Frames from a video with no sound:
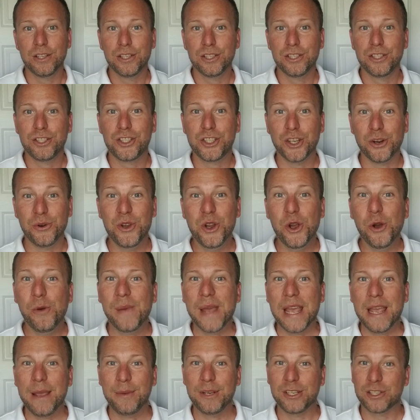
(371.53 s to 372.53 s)
So new
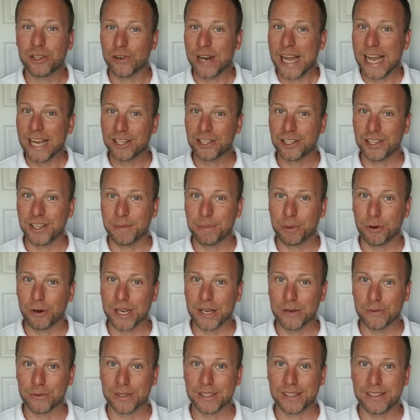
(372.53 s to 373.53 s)
babies are actually
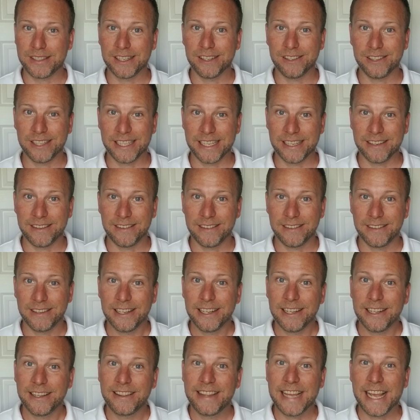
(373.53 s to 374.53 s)
pretty resilient.
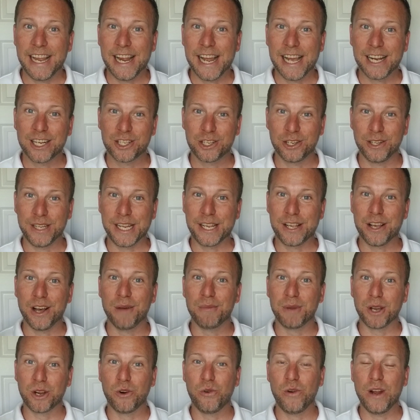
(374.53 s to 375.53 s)
They actually
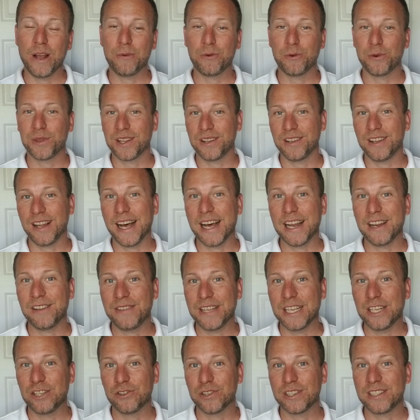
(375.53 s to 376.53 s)
come equipped with a lot of
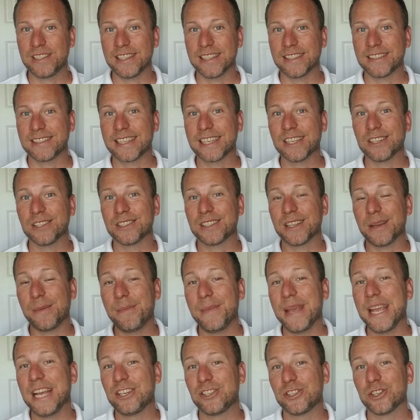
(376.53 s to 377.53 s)
interesting skills that
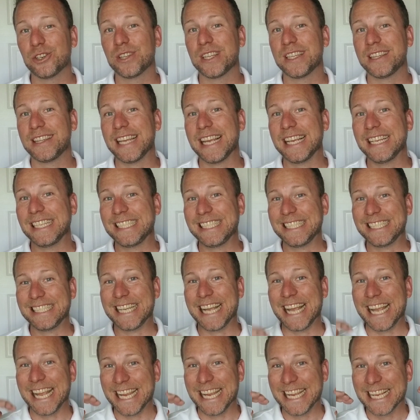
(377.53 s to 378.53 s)
make sure that they
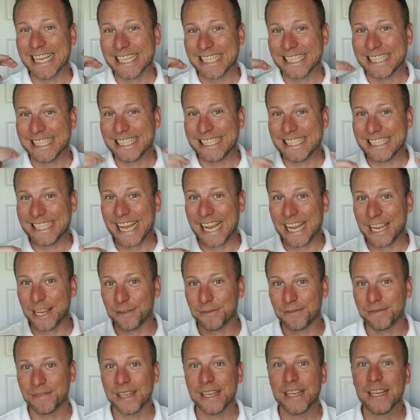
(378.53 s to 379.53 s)
stay
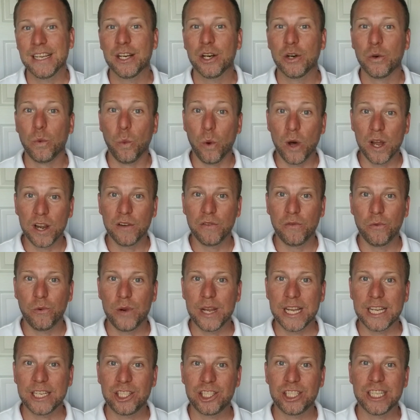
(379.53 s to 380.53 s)
safe. One of
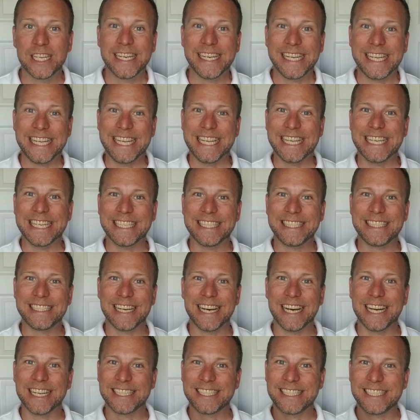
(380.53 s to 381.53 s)
which is
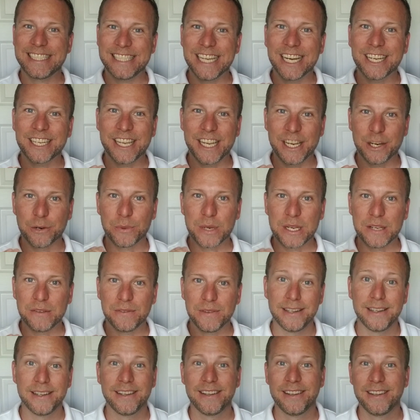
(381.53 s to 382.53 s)
a sucking
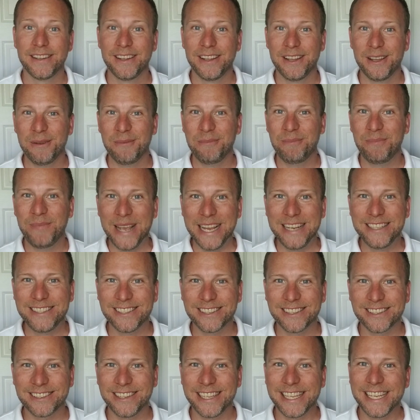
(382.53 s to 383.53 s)
reflex.
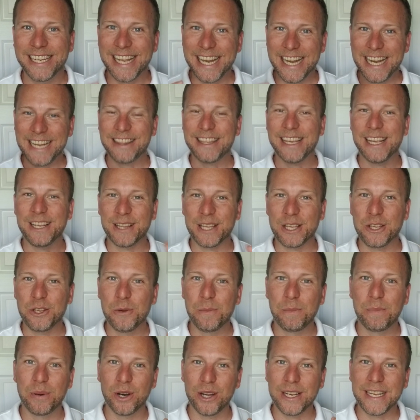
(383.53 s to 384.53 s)
Basically, anything that you
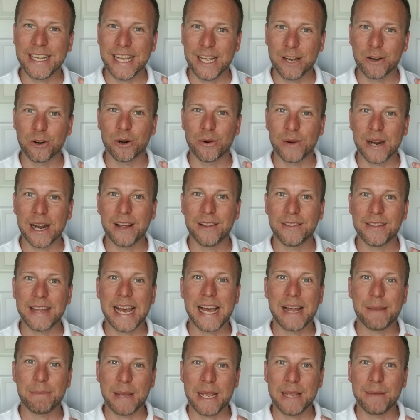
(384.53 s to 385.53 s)
put in or around
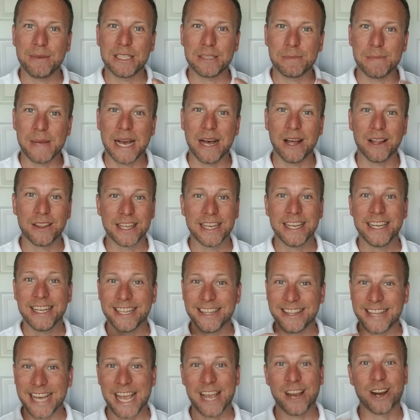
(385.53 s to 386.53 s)
that baby's mouth,
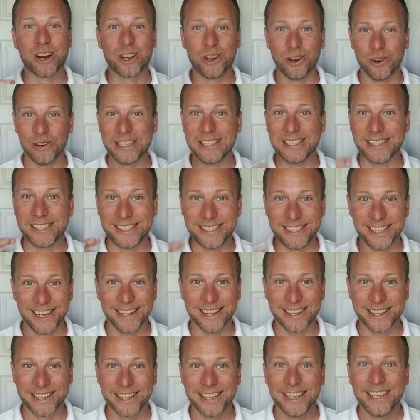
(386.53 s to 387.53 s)
they are going to
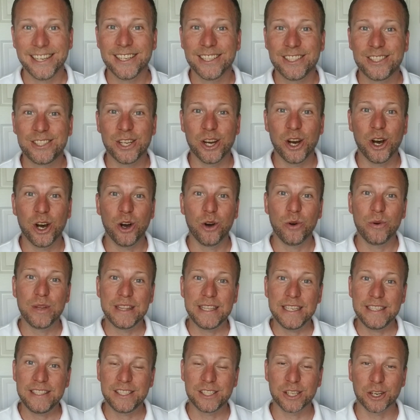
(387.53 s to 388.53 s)
suck. So
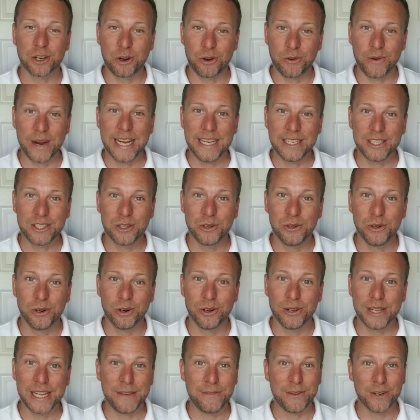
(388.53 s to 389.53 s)
this is a great
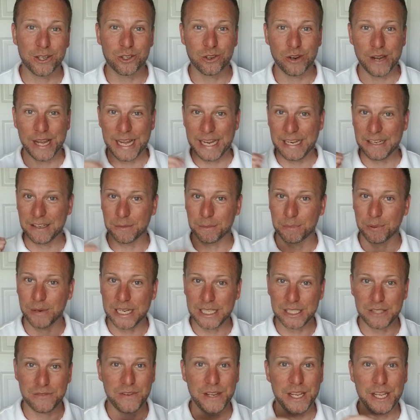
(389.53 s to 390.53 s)
tool if you're trying to
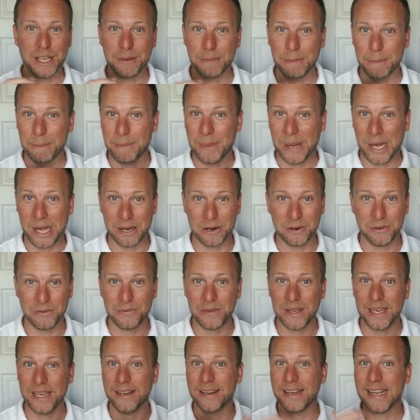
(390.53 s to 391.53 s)
breastfeed, bottle
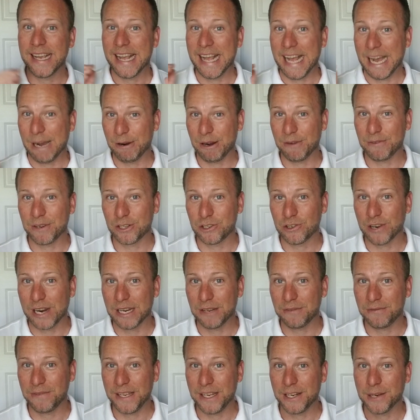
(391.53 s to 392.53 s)
feed, however you're trying
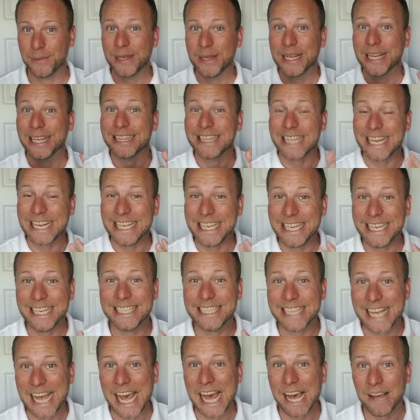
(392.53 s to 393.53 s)
to feed them. They need
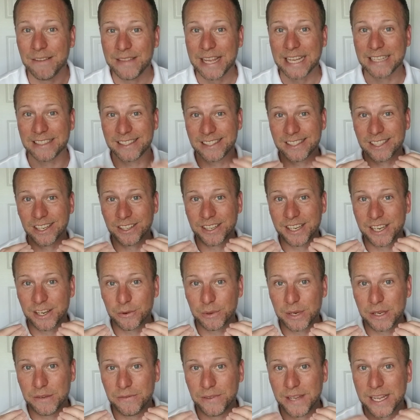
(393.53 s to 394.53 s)
to have that sucking
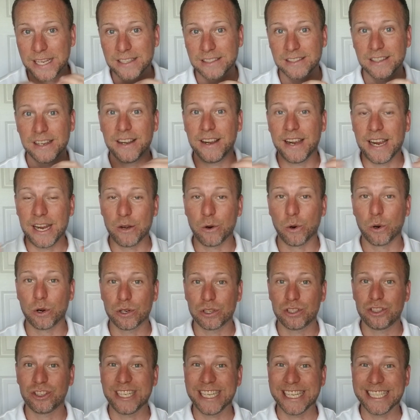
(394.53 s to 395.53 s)
reflex in order
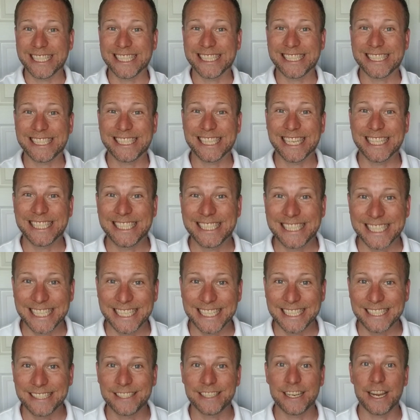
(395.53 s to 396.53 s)
to get
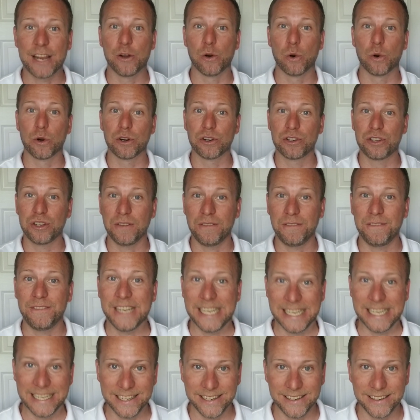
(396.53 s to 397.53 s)
sustenance, in order to
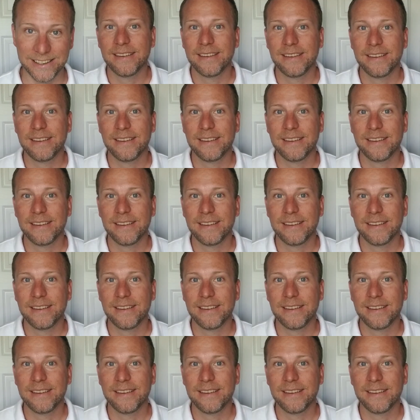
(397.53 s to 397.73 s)
feed.